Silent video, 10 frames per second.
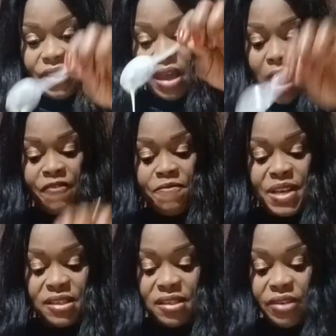You
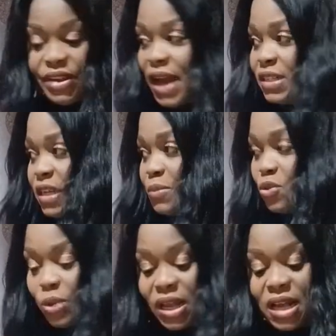have to do it
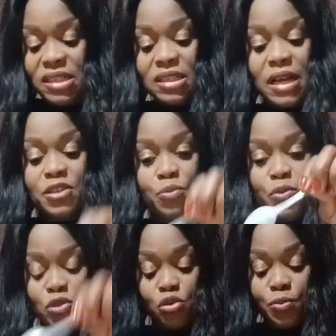3 or
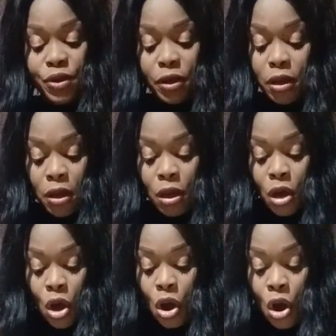4 times a
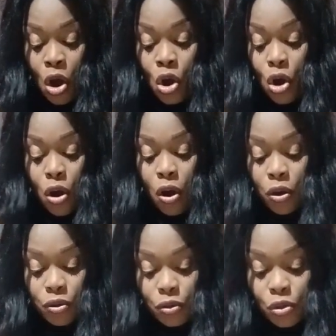week to see
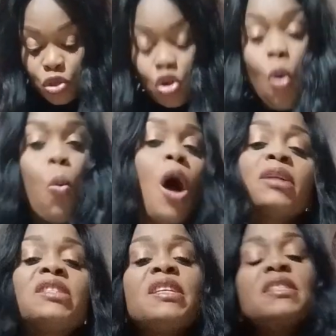this
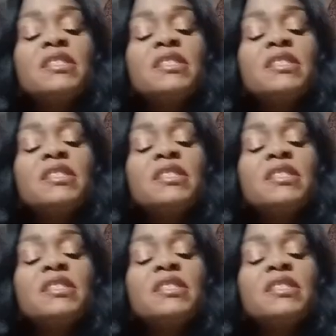result.